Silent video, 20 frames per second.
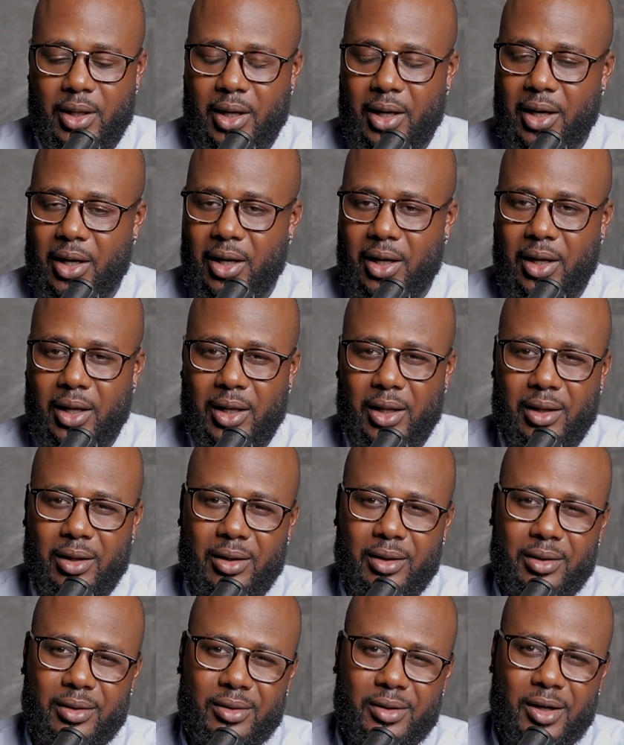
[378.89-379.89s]

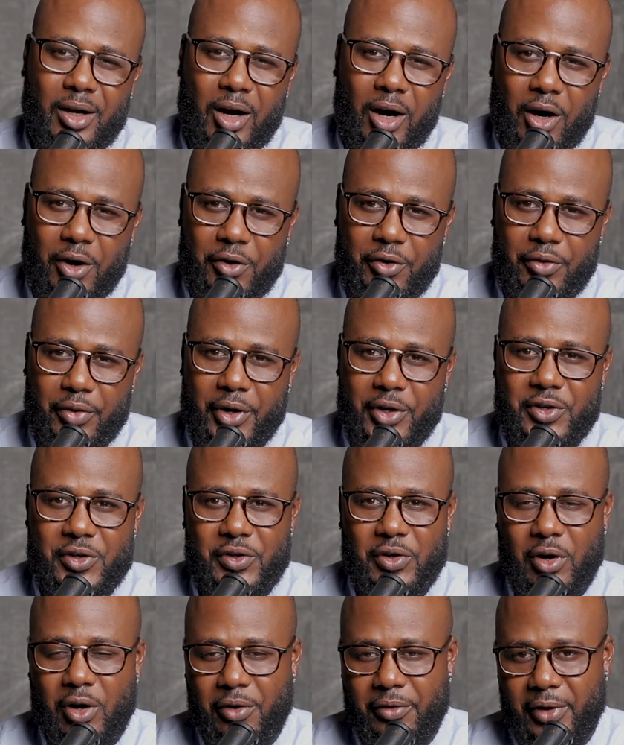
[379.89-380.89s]
$100 to
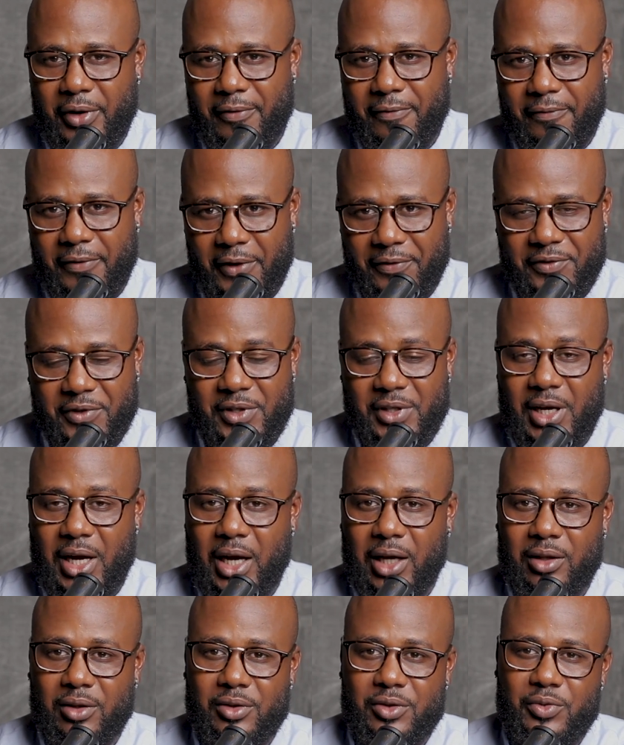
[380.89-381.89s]

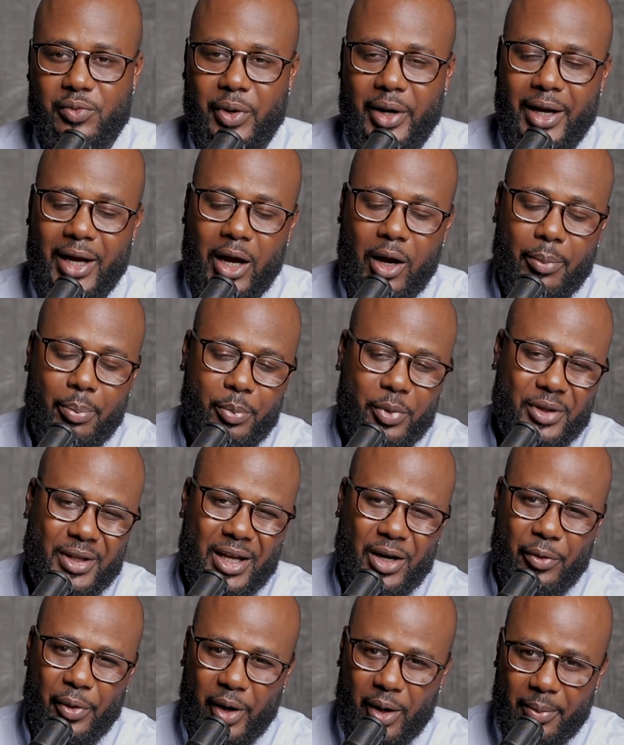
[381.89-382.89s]
$150, right? I'll put
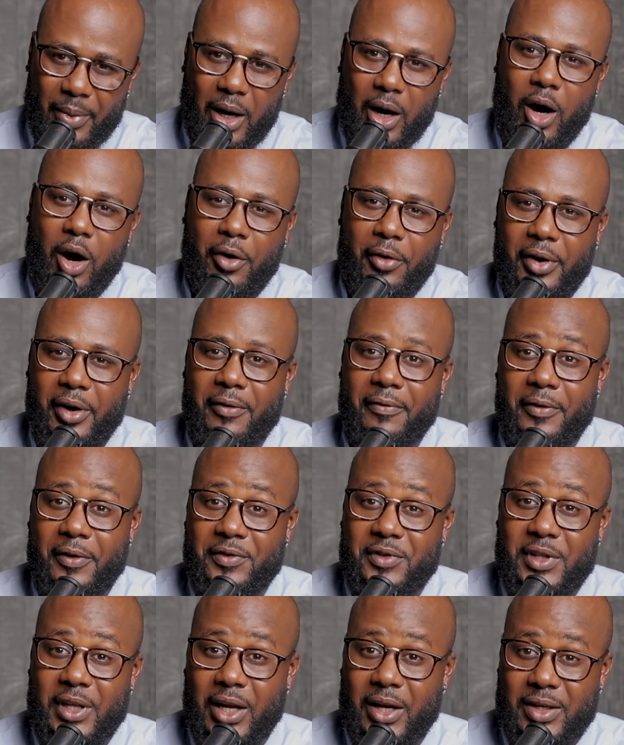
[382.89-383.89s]
that around about
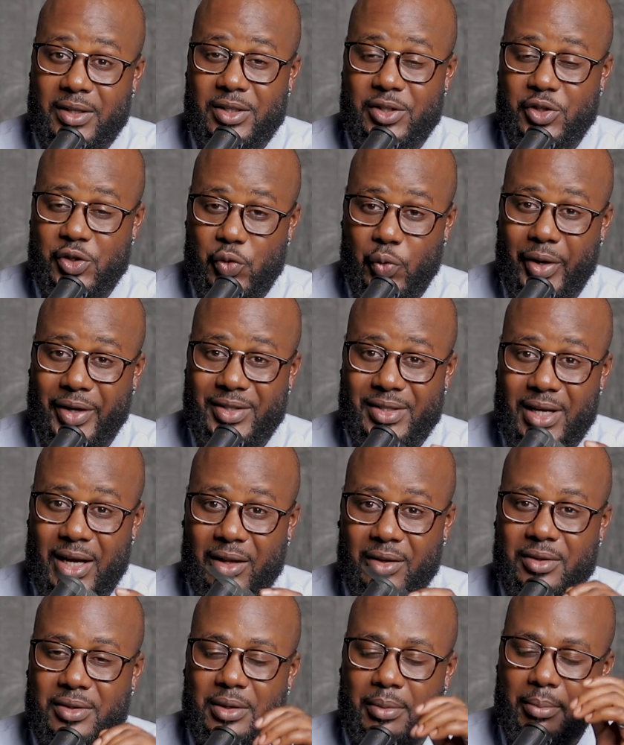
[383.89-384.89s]
$150 US
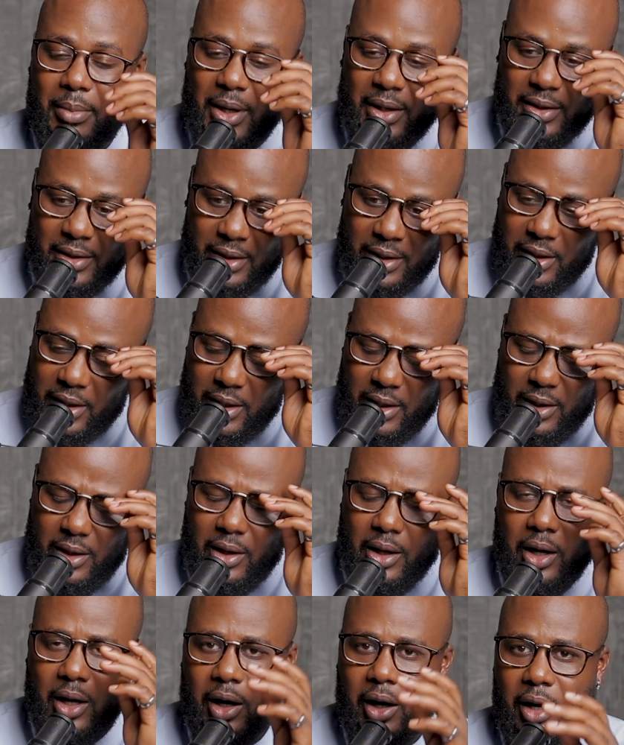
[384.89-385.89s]
dollars a month
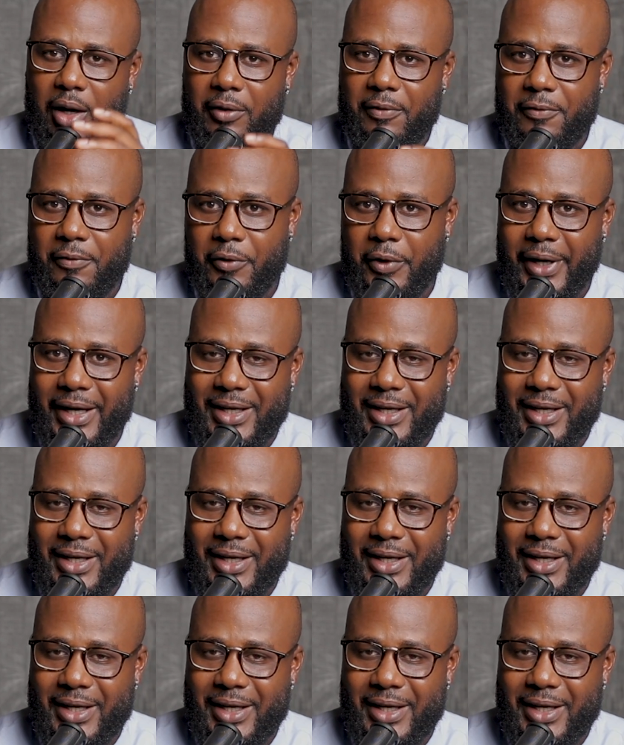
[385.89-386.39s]
for